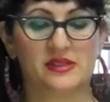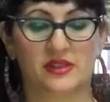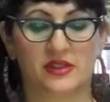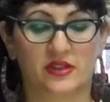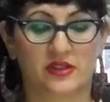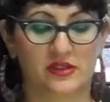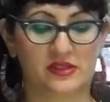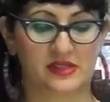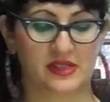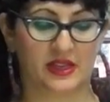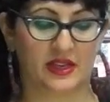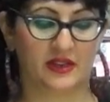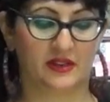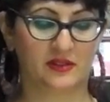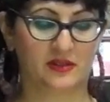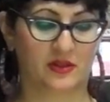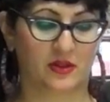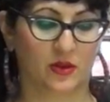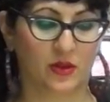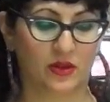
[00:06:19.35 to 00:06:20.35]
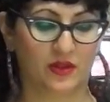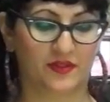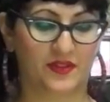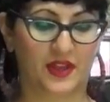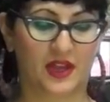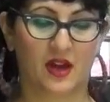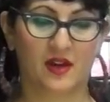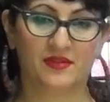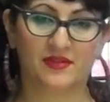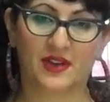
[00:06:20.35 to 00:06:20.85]
using all of
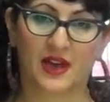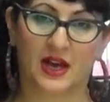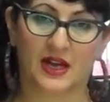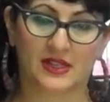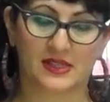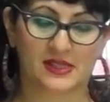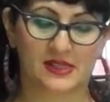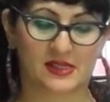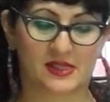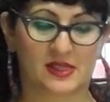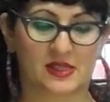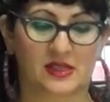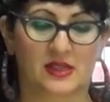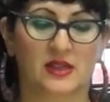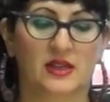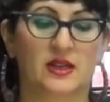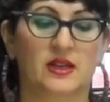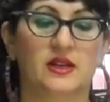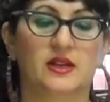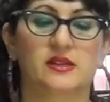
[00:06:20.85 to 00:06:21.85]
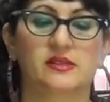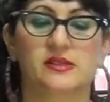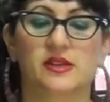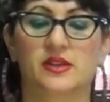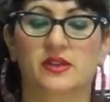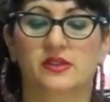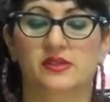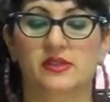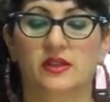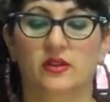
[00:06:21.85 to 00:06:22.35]
the offcuts. So
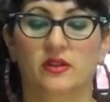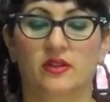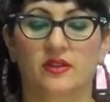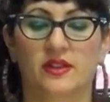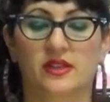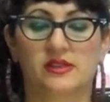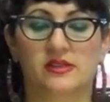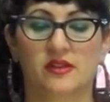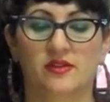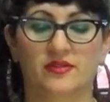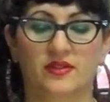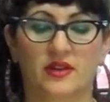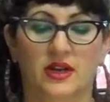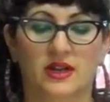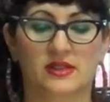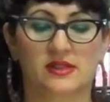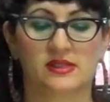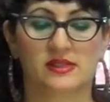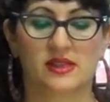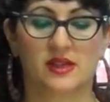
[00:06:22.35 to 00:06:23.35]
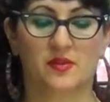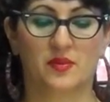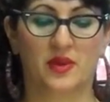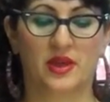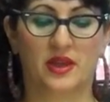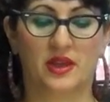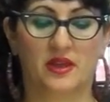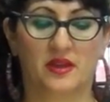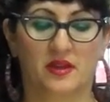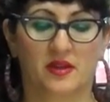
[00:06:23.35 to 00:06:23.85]
using all of these offcuts that
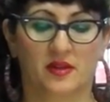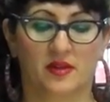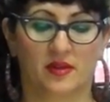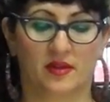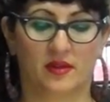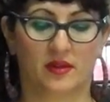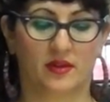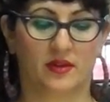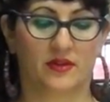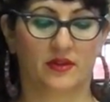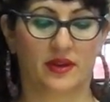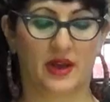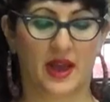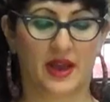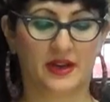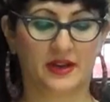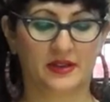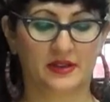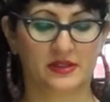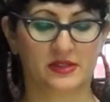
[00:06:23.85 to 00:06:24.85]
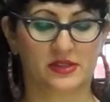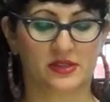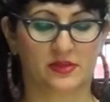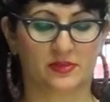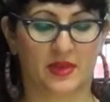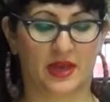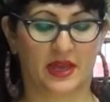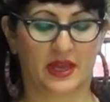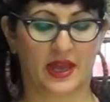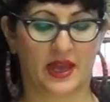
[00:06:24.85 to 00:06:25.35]
we created to
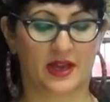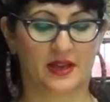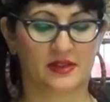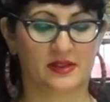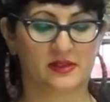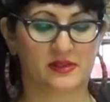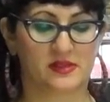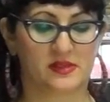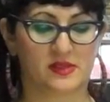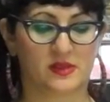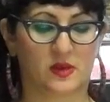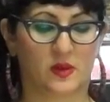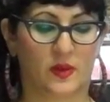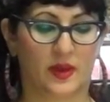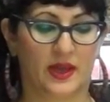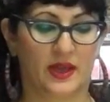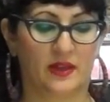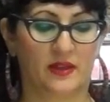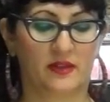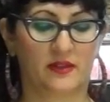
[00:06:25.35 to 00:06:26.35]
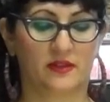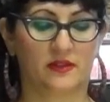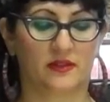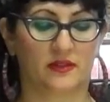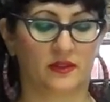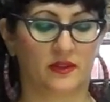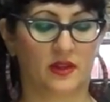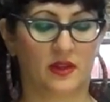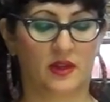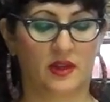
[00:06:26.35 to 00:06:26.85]
make our squares.
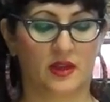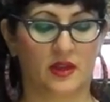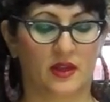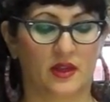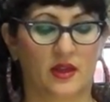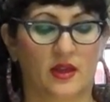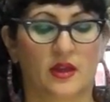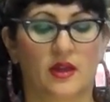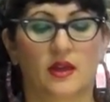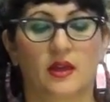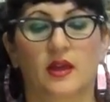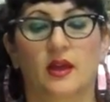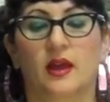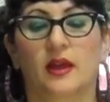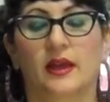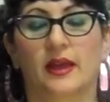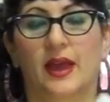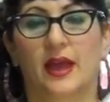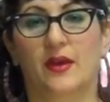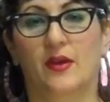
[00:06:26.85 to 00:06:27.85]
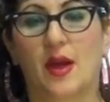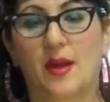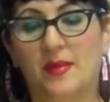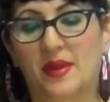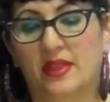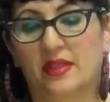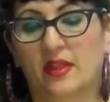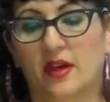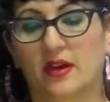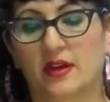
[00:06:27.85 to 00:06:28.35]
Okay,
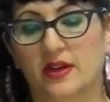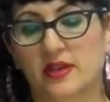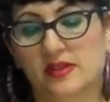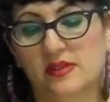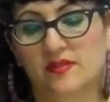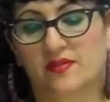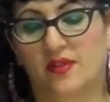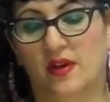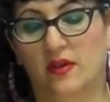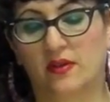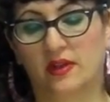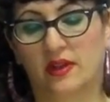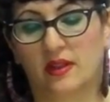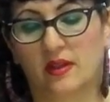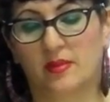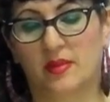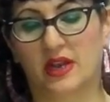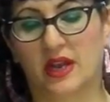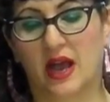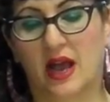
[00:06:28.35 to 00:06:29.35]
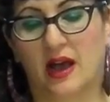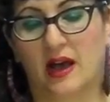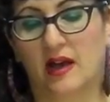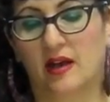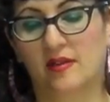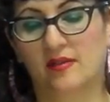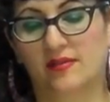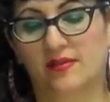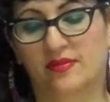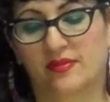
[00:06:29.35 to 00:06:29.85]
grabbing those, folding them in
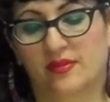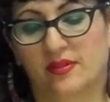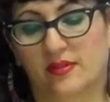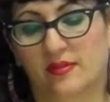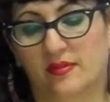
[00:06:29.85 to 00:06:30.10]
half,